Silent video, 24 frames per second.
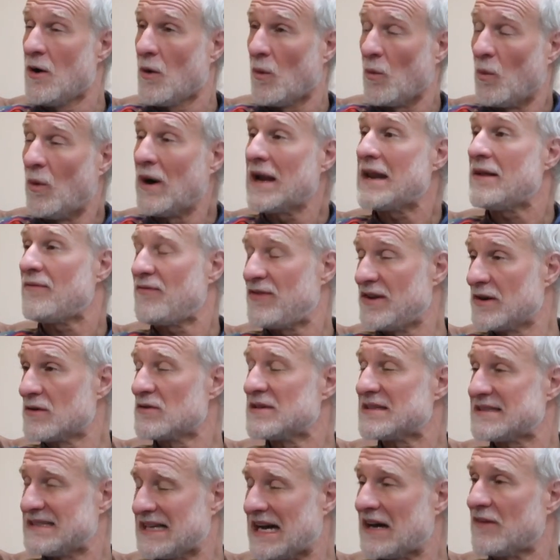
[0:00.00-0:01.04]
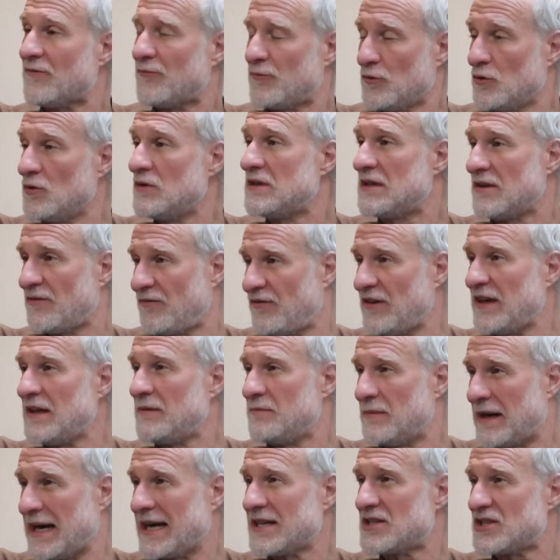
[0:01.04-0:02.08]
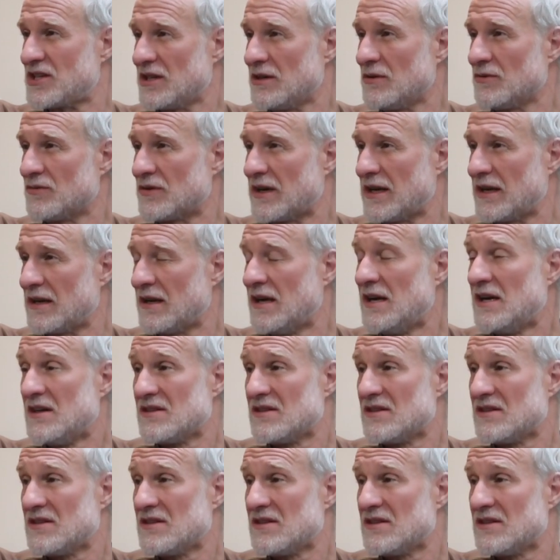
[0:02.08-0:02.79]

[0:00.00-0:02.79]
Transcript: What if there is not food to feed my children?